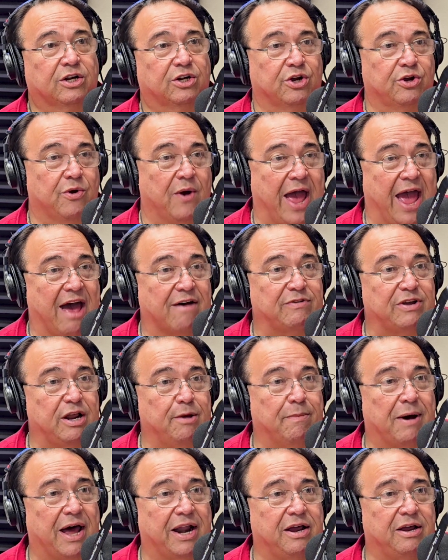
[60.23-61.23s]
Do you have
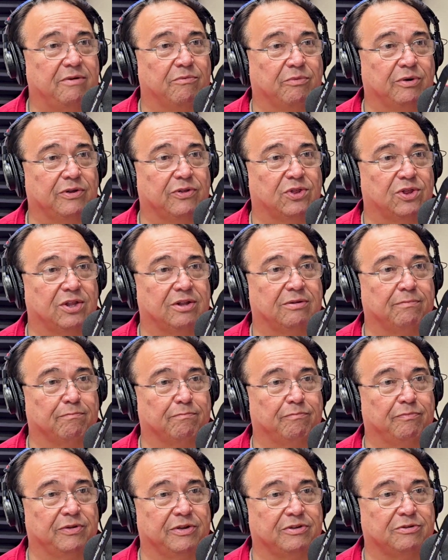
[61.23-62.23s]
anybody with
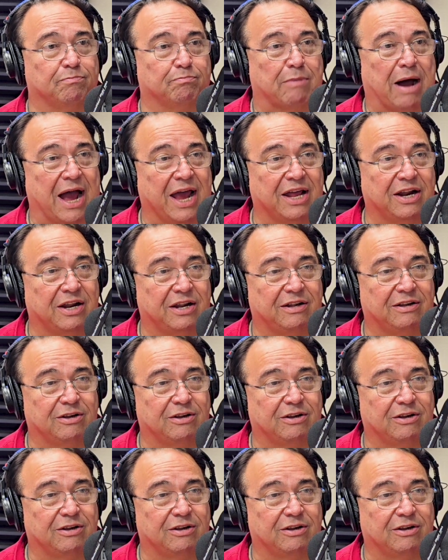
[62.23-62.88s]
buying,